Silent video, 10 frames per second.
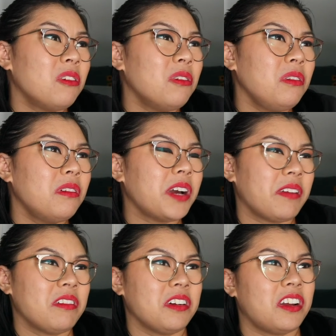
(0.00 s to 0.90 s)
goal
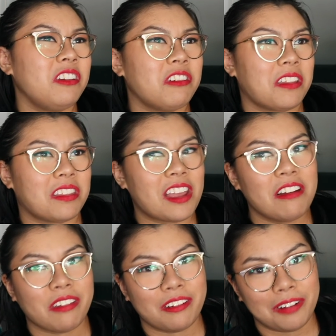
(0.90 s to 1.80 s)
after 100 is
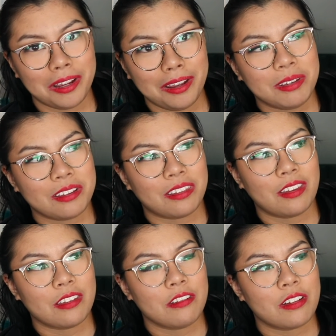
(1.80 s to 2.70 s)
1,000, right? Because
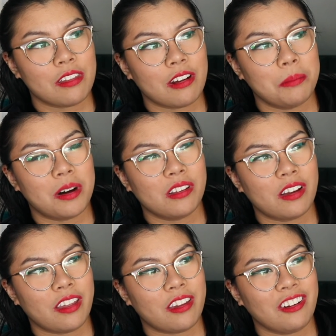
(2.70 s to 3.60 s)
then you can start
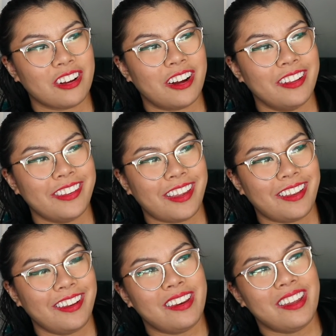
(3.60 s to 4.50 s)
monetizing your content
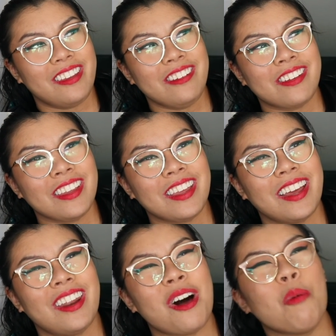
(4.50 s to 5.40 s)
and then you can
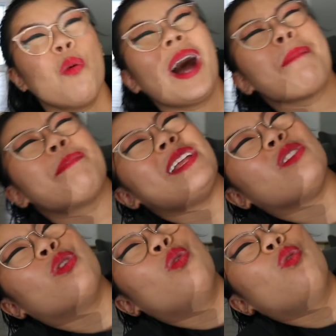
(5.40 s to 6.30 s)
get a whopping
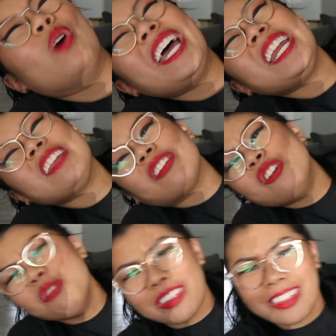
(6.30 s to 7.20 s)

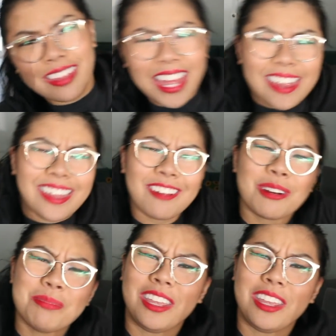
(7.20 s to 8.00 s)
22 cents from